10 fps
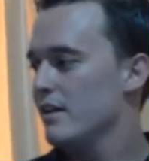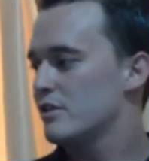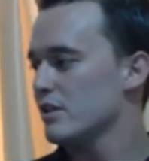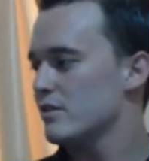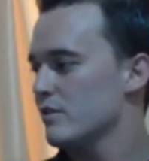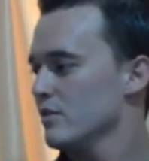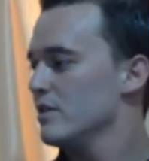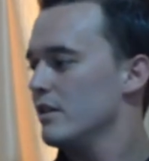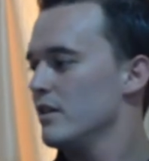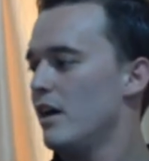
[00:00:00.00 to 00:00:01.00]
just
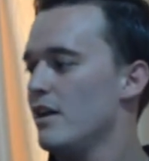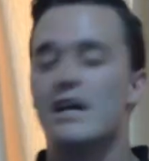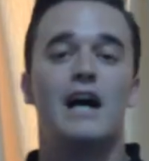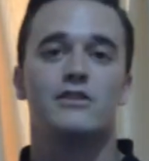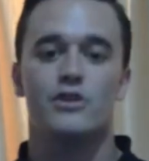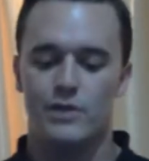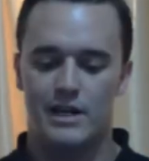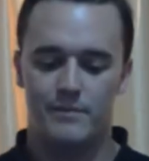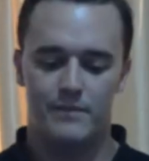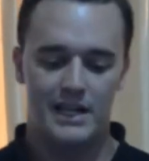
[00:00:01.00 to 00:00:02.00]
uh, not do them.